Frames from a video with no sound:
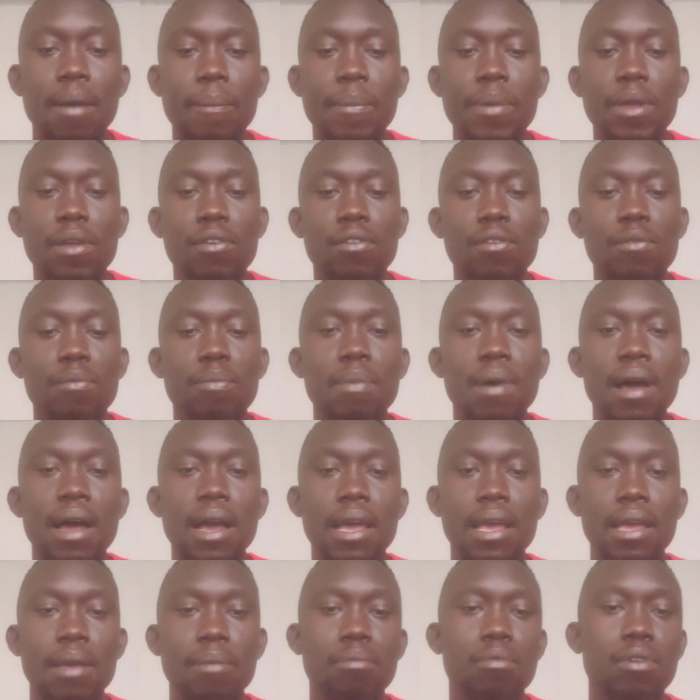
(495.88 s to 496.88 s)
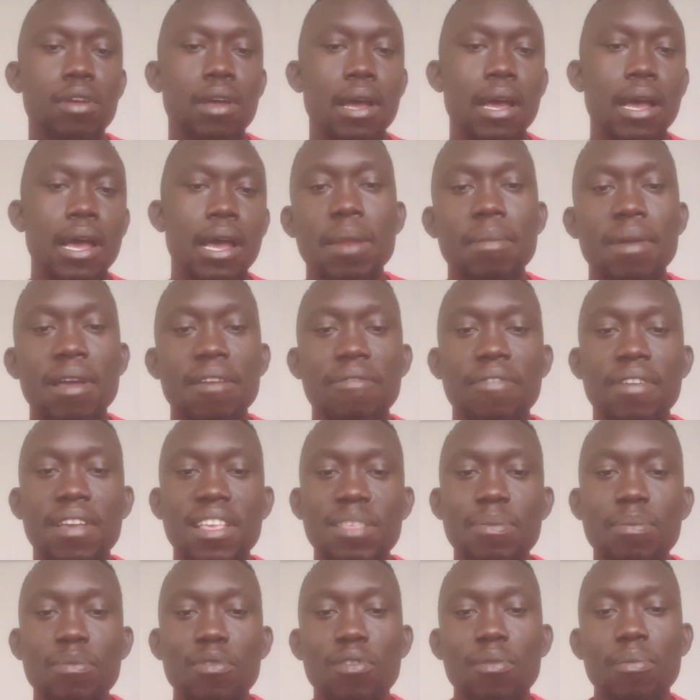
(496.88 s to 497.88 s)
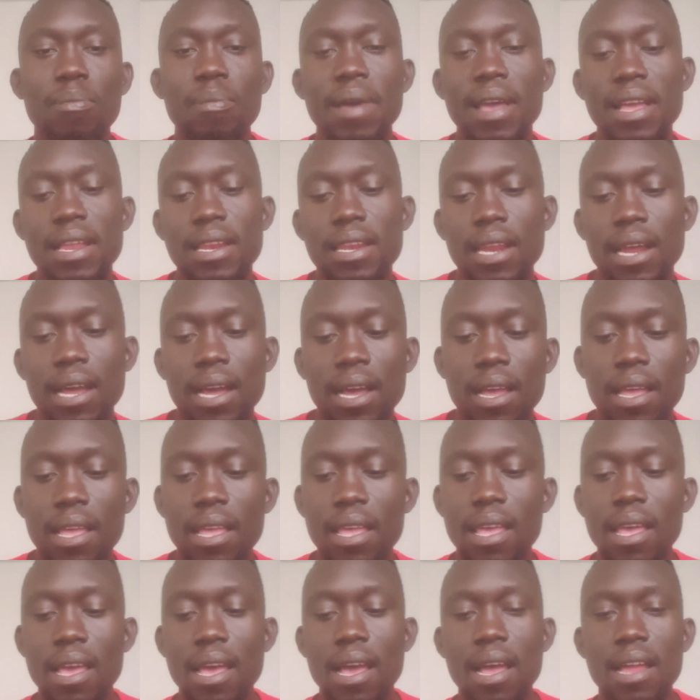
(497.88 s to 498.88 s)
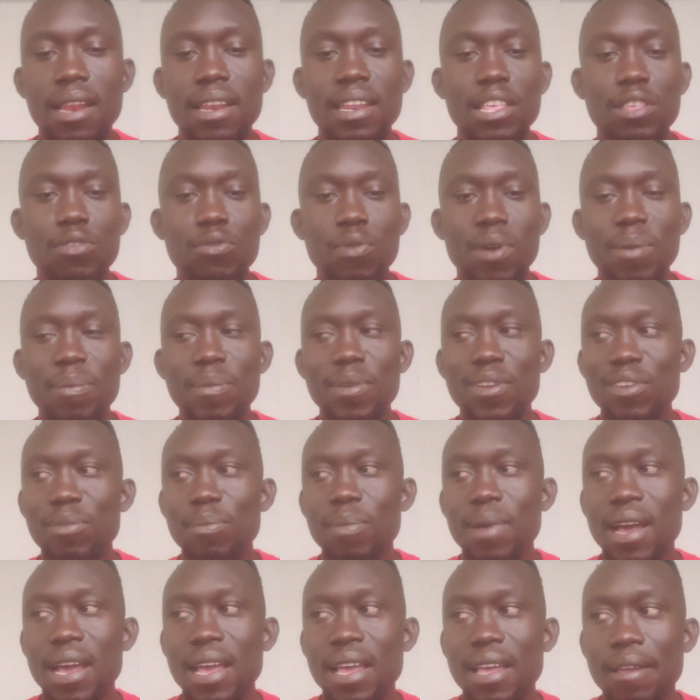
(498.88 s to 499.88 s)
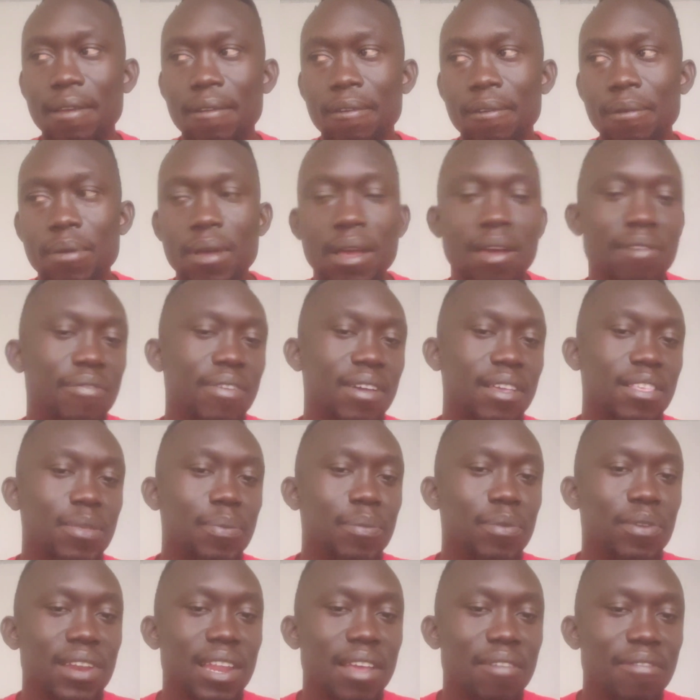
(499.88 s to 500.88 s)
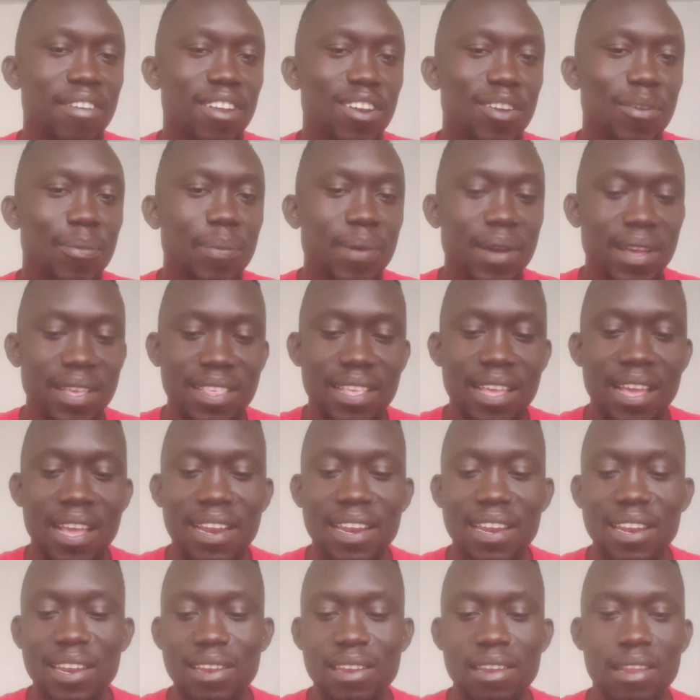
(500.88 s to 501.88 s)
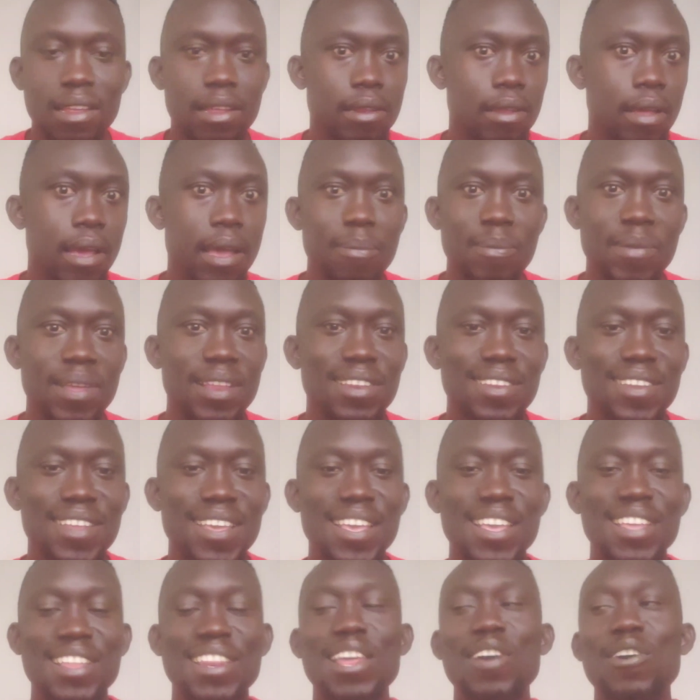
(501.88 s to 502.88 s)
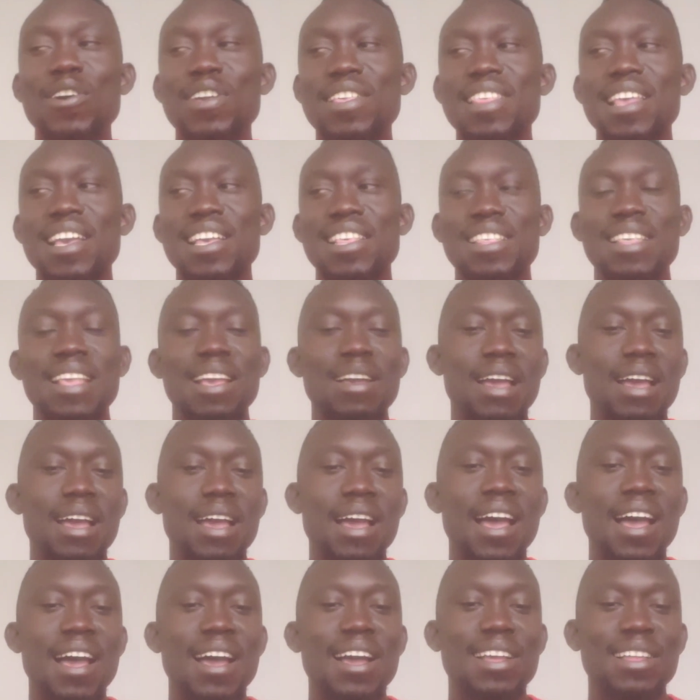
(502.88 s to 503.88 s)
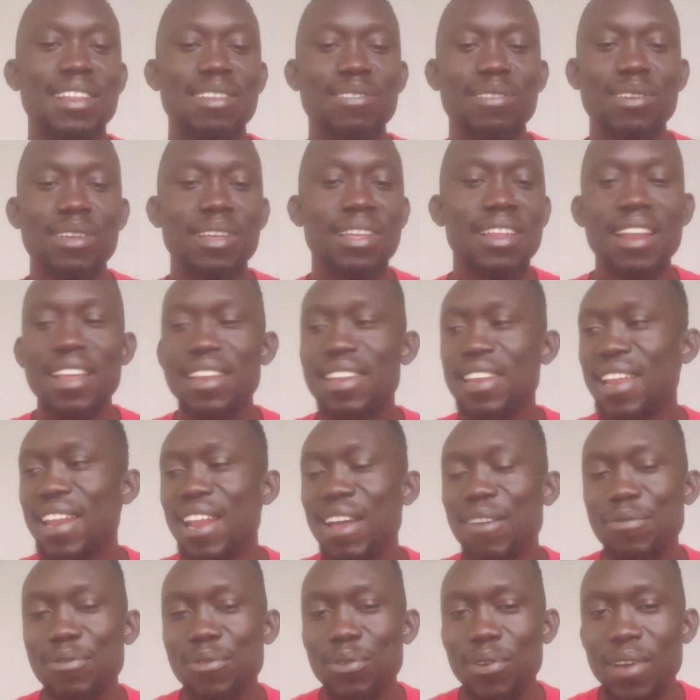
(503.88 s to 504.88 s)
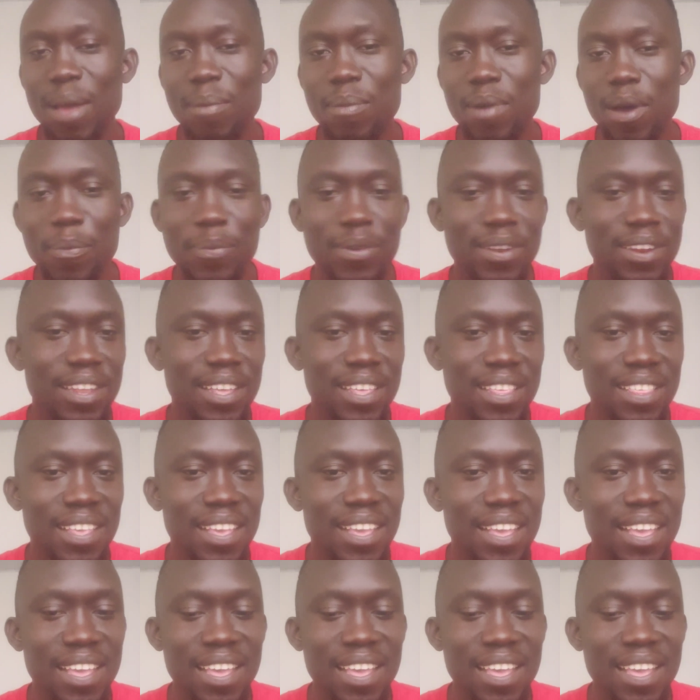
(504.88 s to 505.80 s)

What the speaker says: built by Facebook Meta, and this was built by Facebook developers. And they were just great enough to come up with this